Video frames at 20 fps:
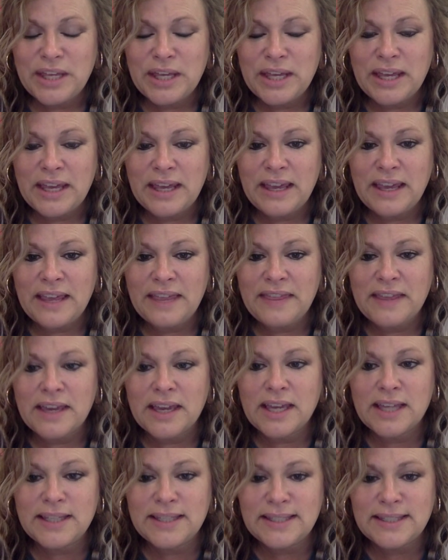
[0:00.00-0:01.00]
And the
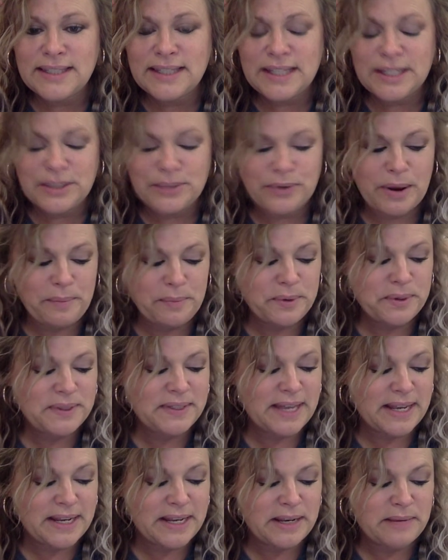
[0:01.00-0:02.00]
X is
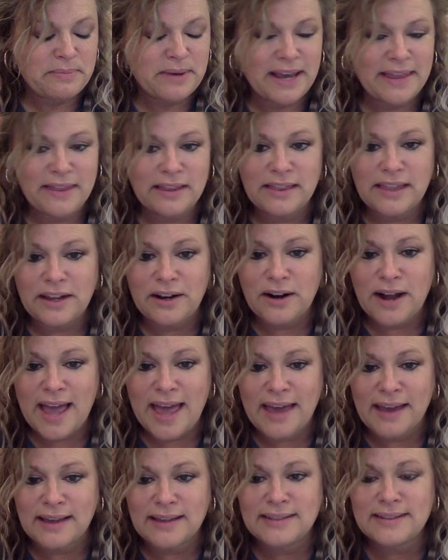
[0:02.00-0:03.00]
represented by the letter
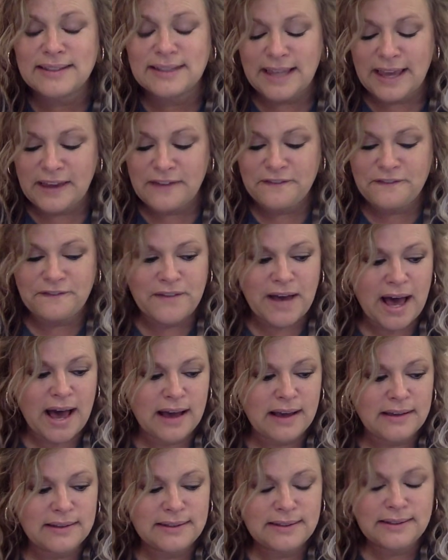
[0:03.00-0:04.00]
X, like
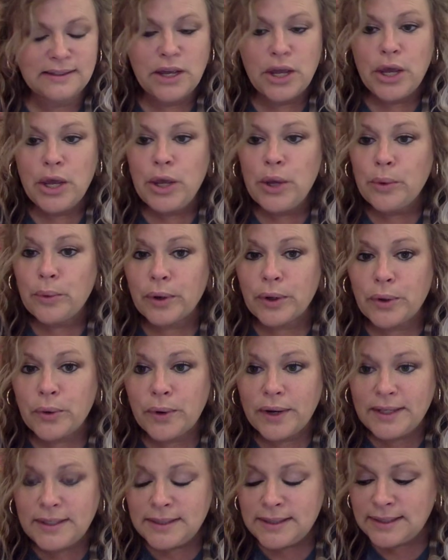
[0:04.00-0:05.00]
fox. We're
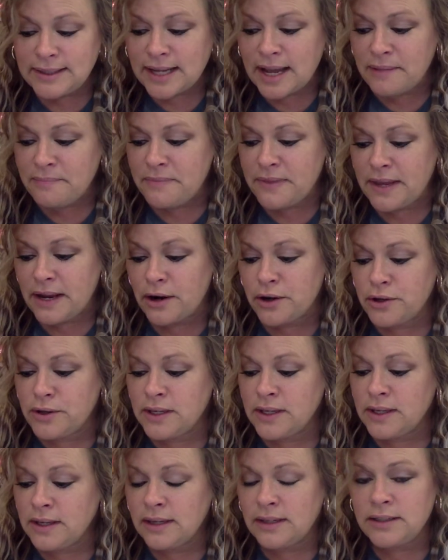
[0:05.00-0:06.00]
going to stop there. You
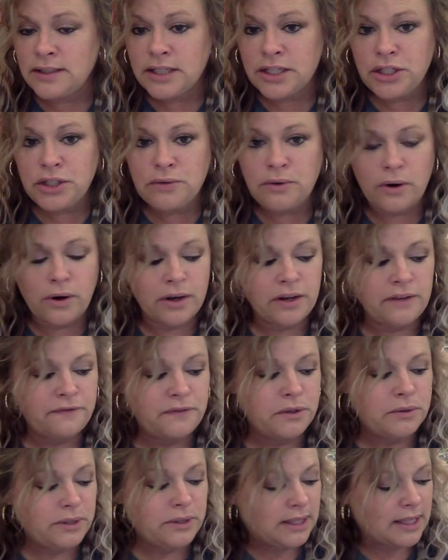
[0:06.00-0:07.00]
can continue on if
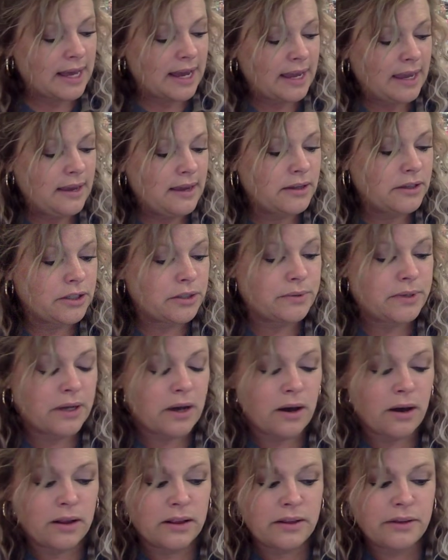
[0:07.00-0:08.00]
you would like, doing
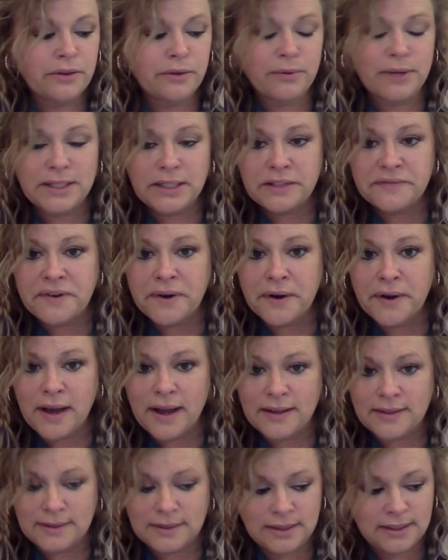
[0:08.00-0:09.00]
all of the rest of our
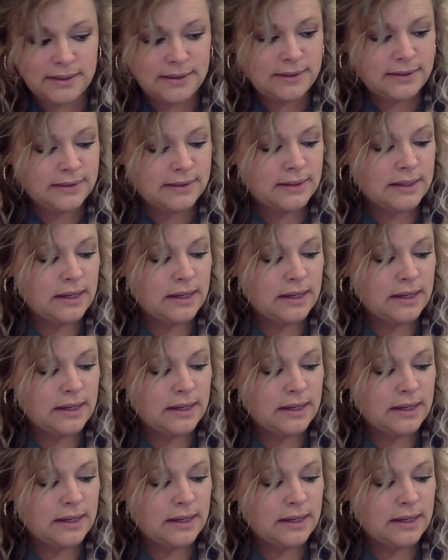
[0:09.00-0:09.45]
consonants.